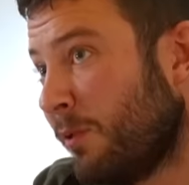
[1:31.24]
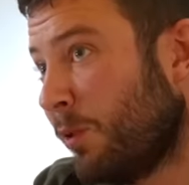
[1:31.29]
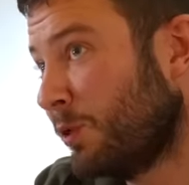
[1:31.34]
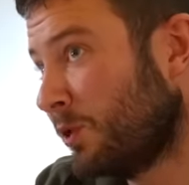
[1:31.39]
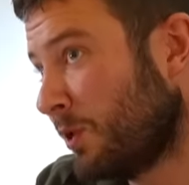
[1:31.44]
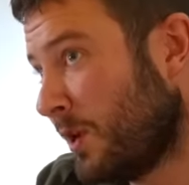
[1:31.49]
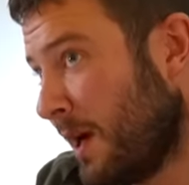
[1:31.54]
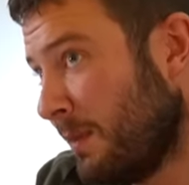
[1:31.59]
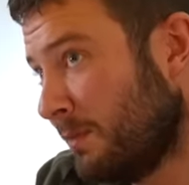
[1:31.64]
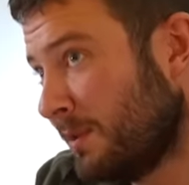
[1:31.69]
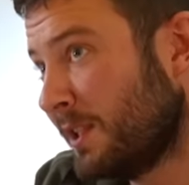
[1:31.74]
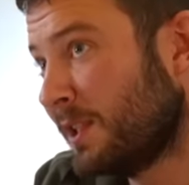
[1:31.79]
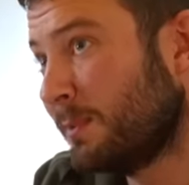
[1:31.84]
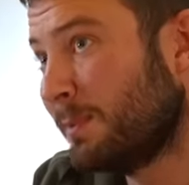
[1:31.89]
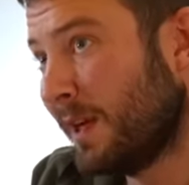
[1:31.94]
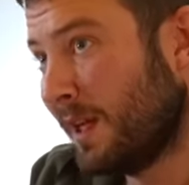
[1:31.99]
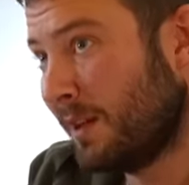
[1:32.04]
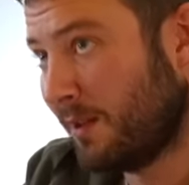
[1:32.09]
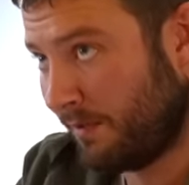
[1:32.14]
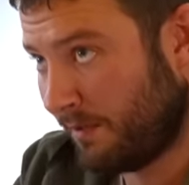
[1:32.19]
four times, this
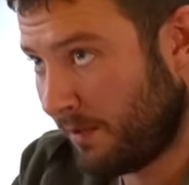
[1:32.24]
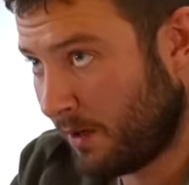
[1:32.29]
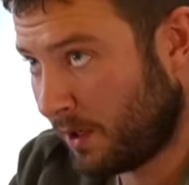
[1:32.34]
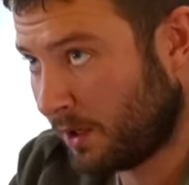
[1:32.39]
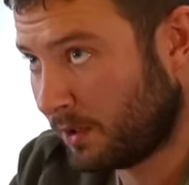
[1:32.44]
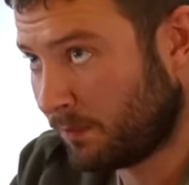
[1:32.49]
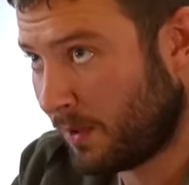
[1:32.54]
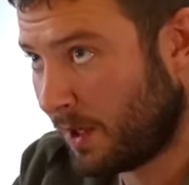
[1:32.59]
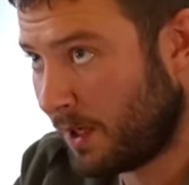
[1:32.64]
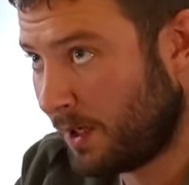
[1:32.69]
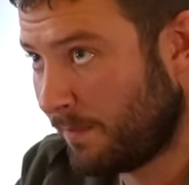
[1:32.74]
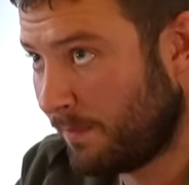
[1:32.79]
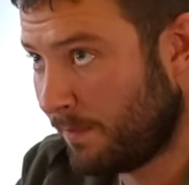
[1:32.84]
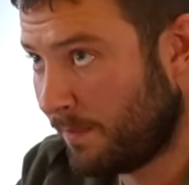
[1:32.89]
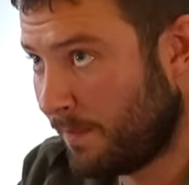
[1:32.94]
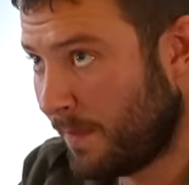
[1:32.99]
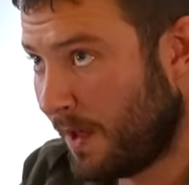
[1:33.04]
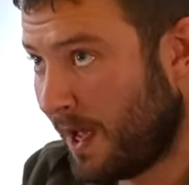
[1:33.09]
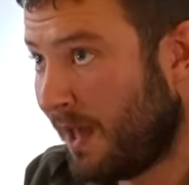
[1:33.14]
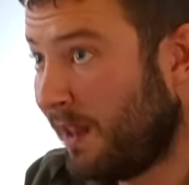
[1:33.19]
being the first one.
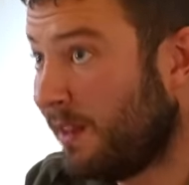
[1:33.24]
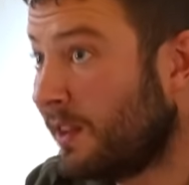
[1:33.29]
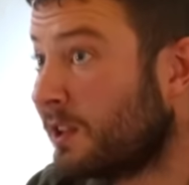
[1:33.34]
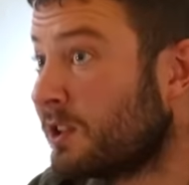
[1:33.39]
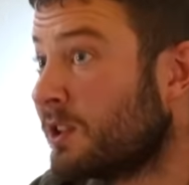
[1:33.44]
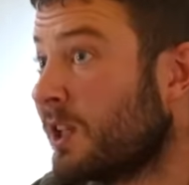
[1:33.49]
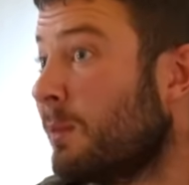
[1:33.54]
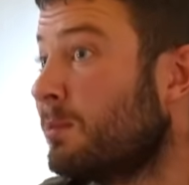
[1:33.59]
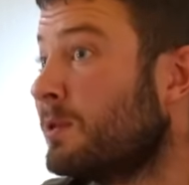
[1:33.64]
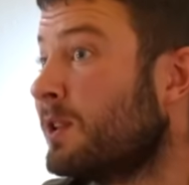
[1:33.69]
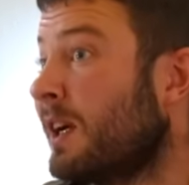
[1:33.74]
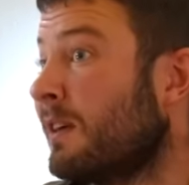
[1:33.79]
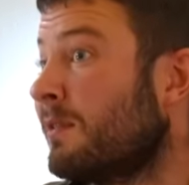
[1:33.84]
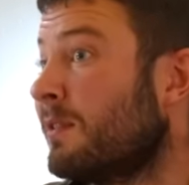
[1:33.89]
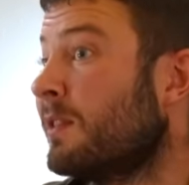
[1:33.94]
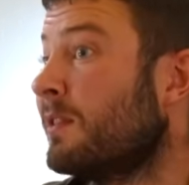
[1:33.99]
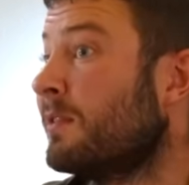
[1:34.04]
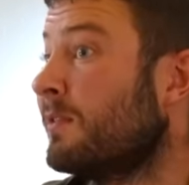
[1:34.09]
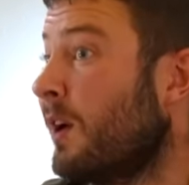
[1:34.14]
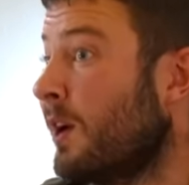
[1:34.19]
And the subject
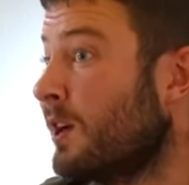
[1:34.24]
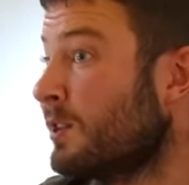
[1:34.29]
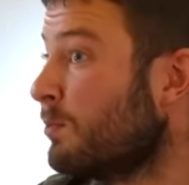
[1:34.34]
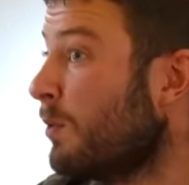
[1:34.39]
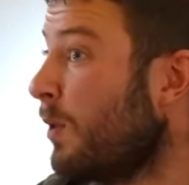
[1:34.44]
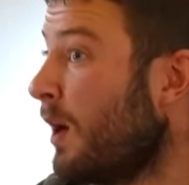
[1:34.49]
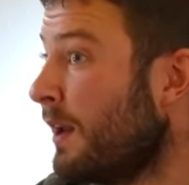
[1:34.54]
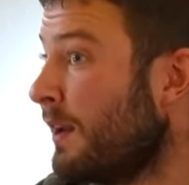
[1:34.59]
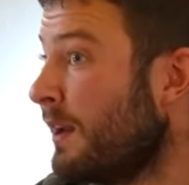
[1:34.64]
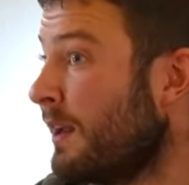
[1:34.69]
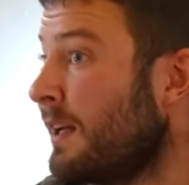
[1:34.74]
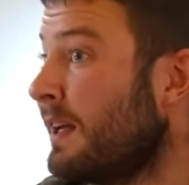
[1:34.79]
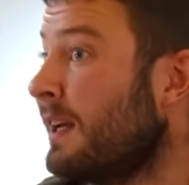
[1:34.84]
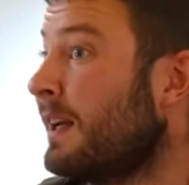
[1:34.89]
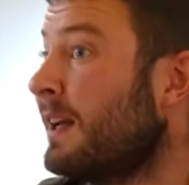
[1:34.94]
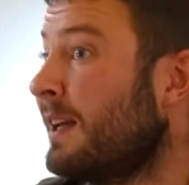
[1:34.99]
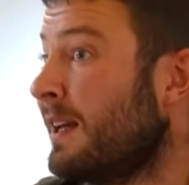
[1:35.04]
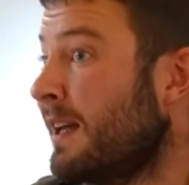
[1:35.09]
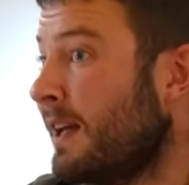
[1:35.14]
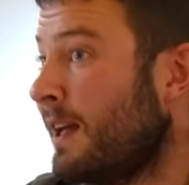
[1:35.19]
for the first one,
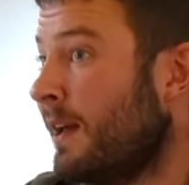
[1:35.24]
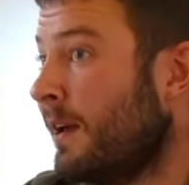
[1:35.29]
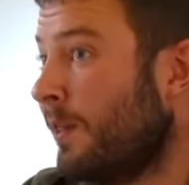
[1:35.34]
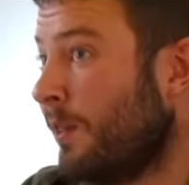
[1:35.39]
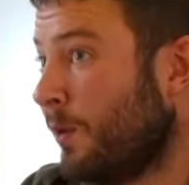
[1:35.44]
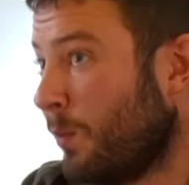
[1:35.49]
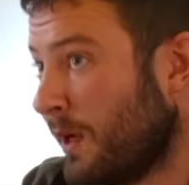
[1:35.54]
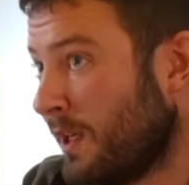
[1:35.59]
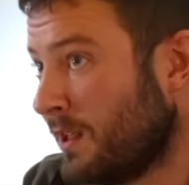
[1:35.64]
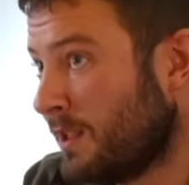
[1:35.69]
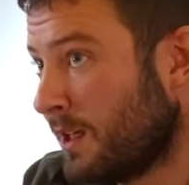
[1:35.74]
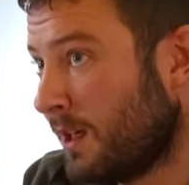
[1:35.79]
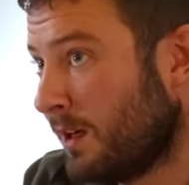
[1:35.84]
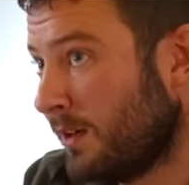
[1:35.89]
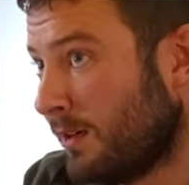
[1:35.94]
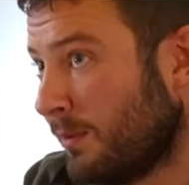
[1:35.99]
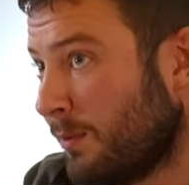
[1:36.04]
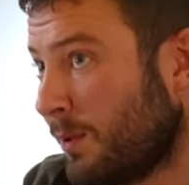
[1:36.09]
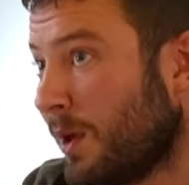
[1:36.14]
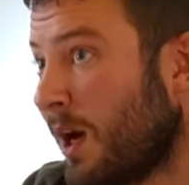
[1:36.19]
the winter.
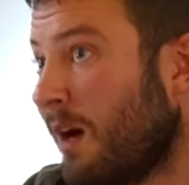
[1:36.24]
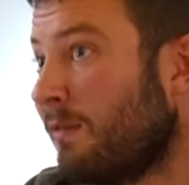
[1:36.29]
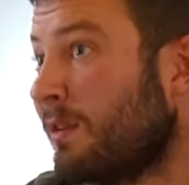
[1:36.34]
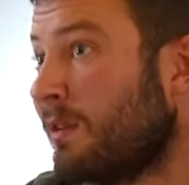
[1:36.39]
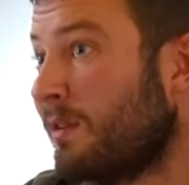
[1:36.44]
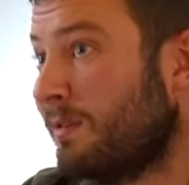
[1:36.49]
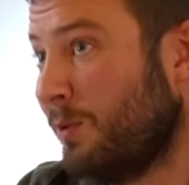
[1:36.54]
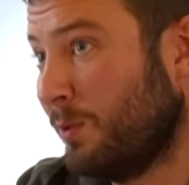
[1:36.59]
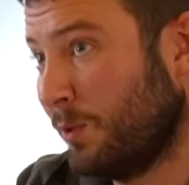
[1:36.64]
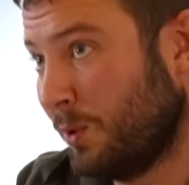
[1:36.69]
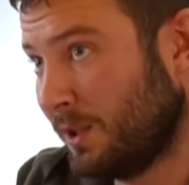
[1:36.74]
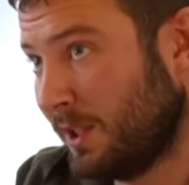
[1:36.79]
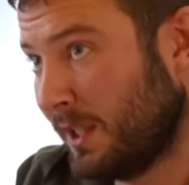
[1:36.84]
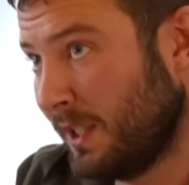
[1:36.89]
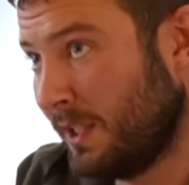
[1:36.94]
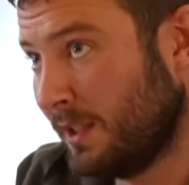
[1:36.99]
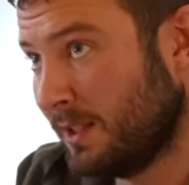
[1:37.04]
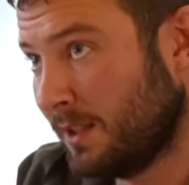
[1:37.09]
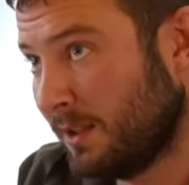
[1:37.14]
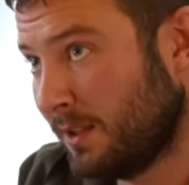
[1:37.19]
We'll cover the four
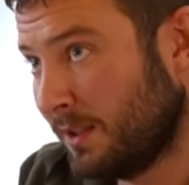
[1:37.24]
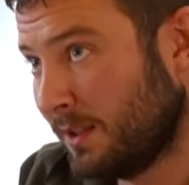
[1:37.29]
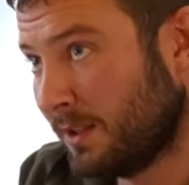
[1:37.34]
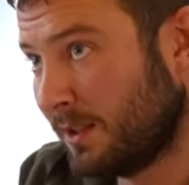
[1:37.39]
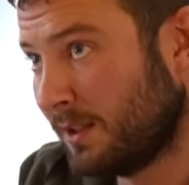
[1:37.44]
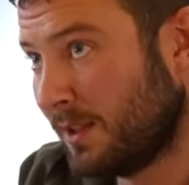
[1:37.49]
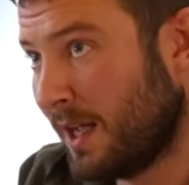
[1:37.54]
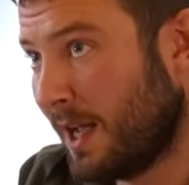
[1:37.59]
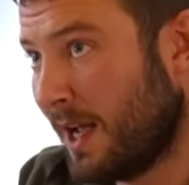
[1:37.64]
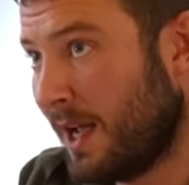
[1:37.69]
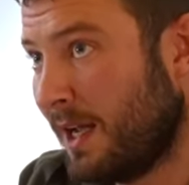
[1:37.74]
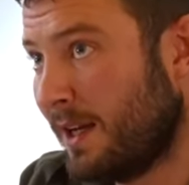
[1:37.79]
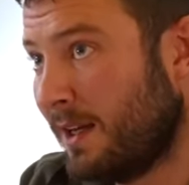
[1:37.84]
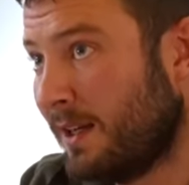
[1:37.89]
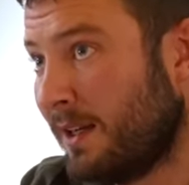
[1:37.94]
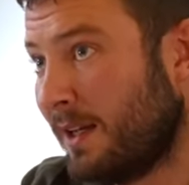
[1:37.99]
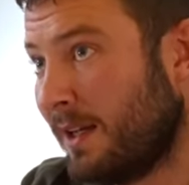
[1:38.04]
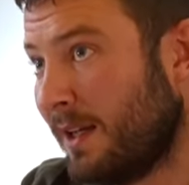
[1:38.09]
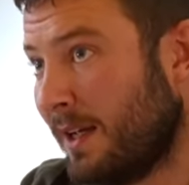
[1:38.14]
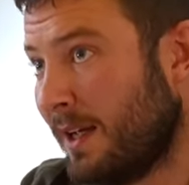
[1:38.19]
seasons.
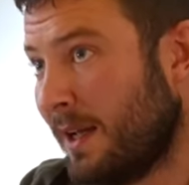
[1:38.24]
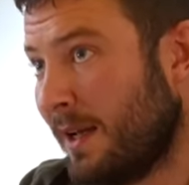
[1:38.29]
And